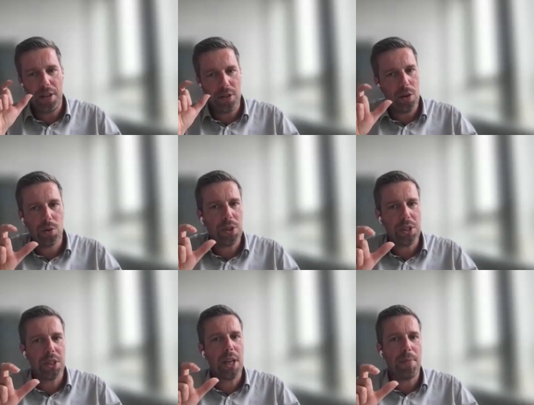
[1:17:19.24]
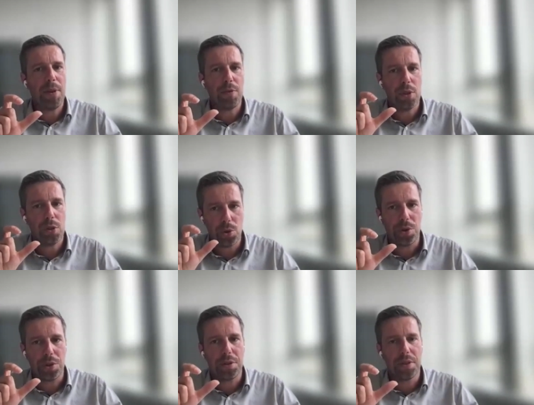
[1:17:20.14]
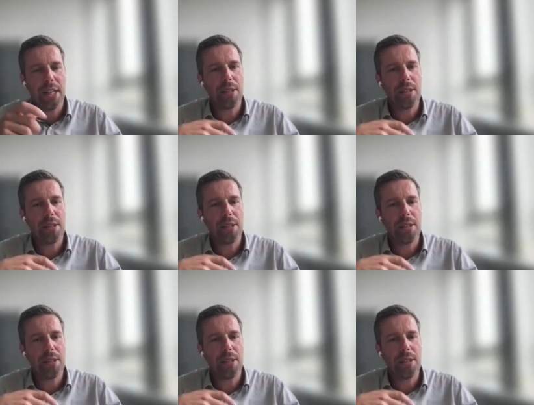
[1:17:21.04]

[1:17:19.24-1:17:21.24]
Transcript: in slow twitchers can be shorter.